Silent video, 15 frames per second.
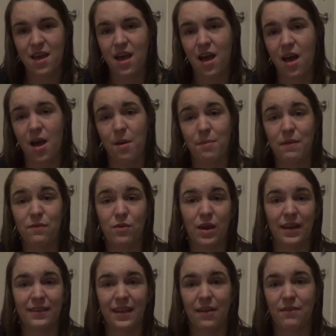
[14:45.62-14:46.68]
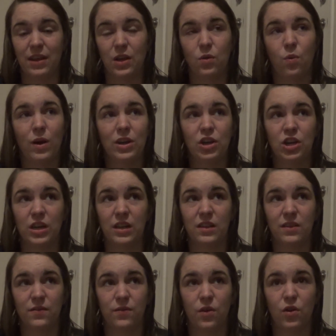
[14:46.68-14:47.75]
If you guys have any
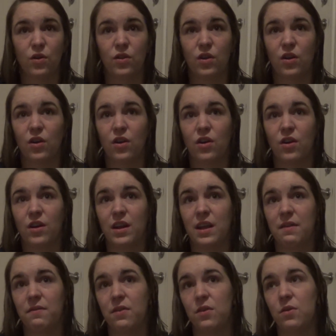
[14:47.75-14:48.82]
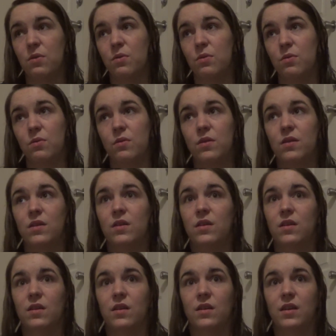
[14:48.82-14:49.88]
questions further, if you
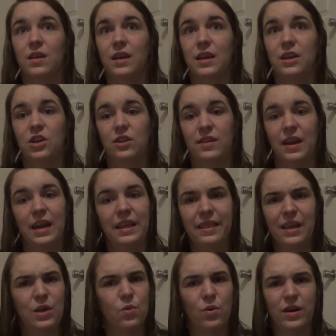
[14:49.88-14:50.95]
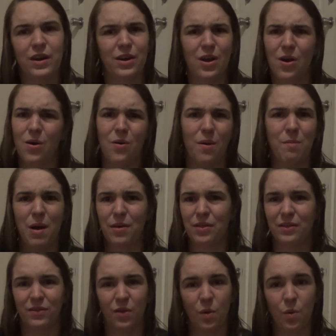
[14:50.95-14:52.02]
just anything you want to know about
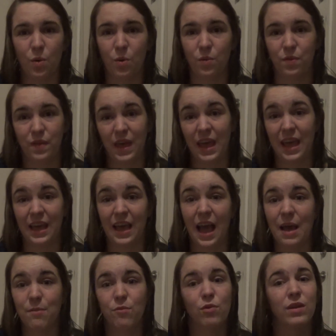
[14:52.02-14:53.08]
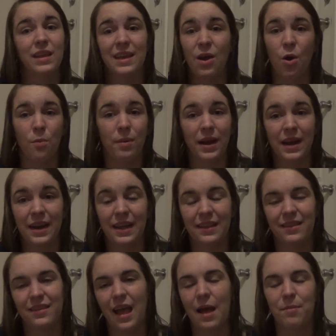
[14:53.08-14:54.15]
this whole thing, I'm really open.
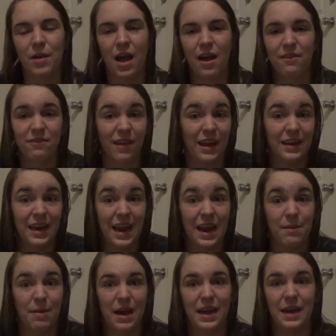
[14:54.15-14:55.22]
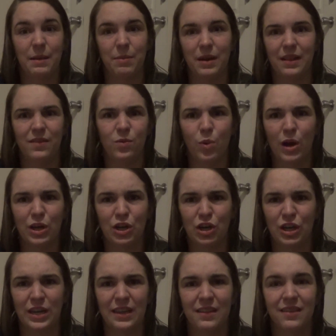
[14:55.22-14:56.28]
I'm not offended by anybody's
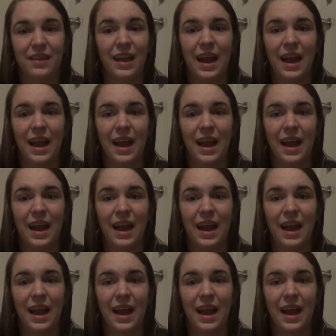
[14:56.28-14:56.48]
questions.